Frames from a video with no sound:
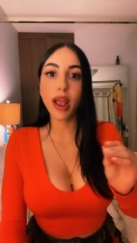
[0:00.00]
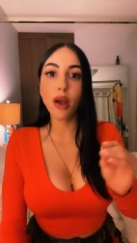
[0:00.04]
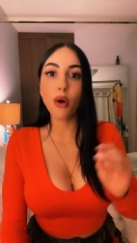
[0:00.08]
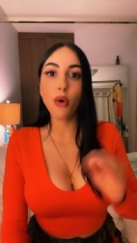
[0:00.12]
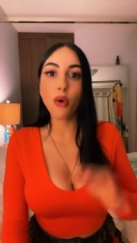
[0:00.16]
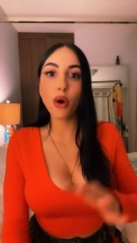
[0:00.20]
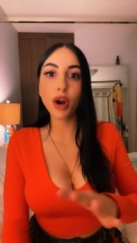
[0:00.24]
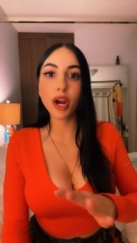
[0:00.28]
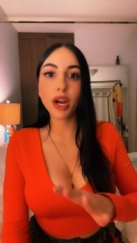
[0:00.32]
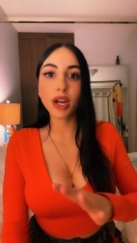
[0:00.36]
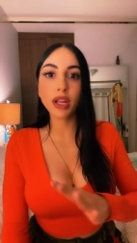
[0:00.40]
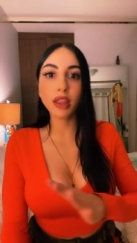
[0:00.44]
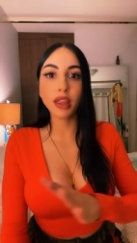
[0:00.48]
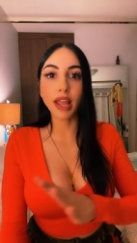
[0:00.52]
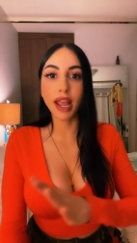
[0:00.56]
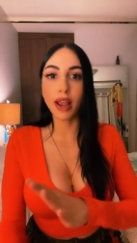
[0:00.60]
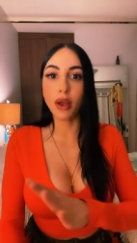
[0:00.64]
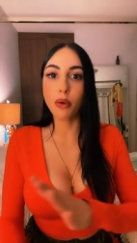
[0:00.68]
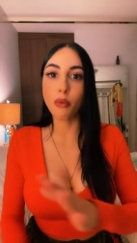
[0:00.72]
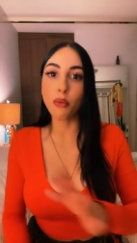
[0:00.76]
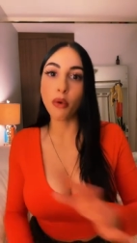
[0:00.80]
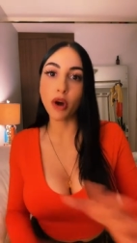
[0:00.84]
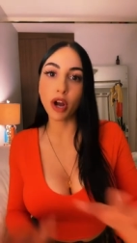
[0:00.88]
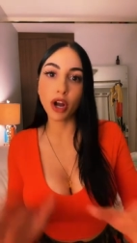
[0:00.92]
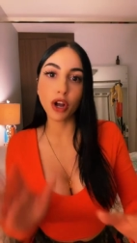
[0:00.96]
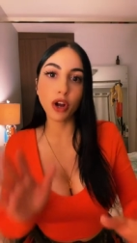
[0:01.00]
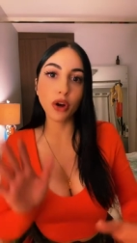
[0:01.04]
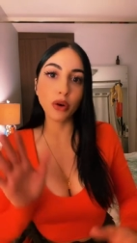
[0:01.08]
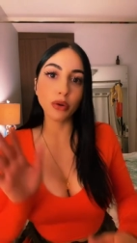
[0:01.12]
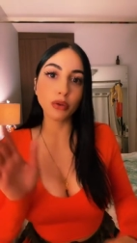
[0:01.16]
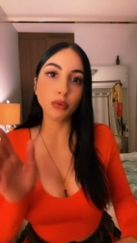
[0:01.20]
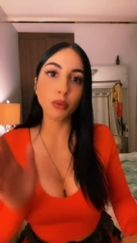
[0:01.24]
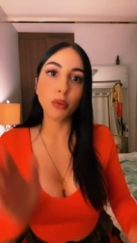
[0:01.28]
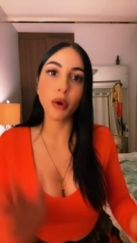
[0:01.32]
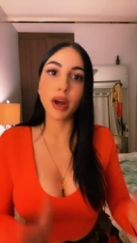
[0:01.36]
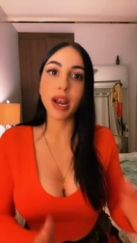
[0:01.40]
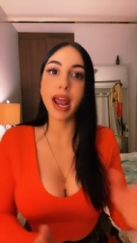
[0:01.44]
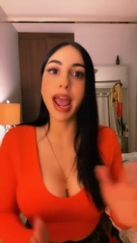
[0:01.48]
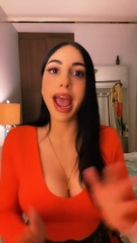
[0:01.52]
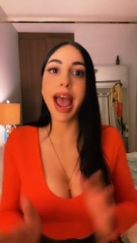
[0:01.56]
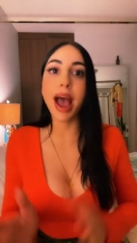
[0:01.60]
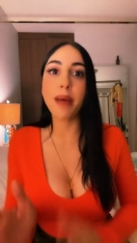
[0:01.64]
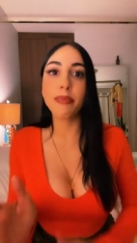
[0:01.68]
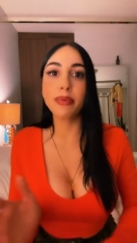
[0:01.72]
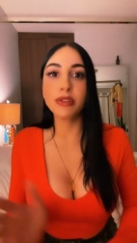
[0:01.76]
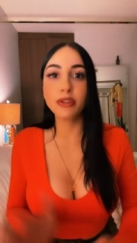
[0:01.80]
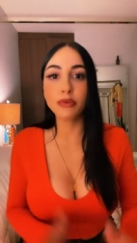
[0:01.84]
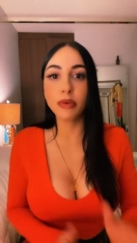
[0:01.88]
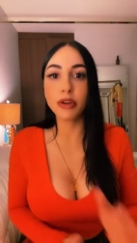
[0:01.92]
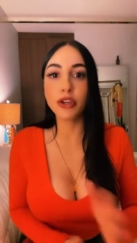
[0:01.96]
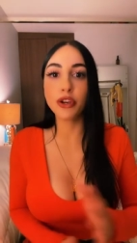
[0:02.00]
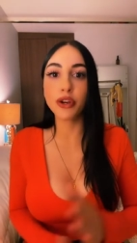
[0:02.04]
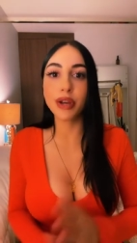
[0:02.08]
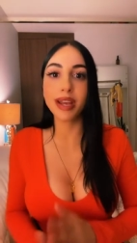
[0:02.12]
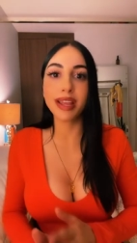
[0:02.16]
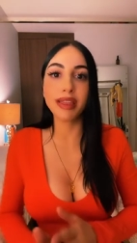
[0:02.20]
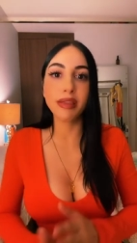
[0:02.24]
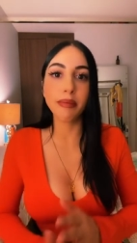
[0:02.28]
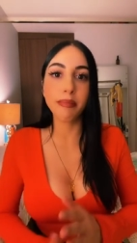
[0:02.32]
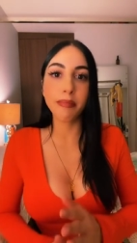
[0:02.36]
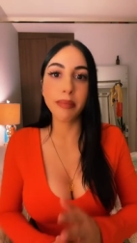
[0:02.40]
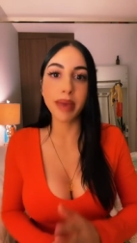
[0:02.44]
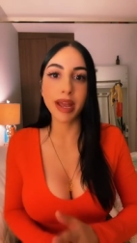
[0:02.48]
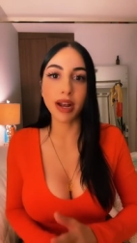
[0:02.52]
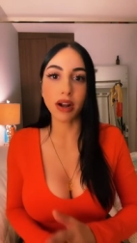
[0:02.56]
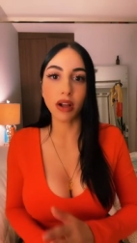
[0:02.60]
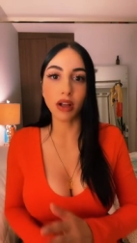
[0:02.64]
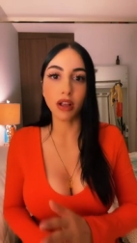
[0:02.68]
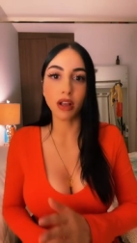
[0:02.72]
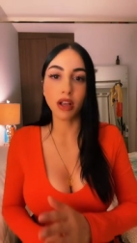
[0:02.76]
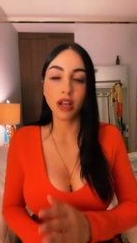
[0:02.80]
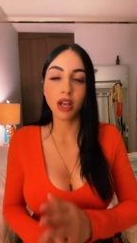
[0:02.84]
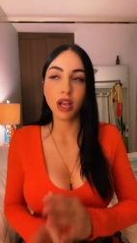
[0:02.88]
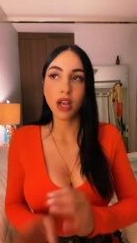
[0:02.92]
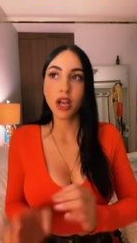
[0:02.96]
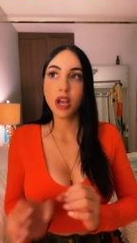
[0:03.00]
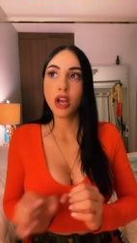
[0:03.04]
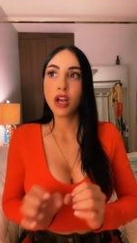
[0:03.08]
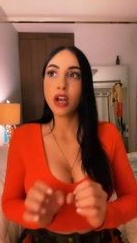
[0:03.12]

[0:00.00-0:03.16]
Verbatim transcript: or like what happens when you're in the middle,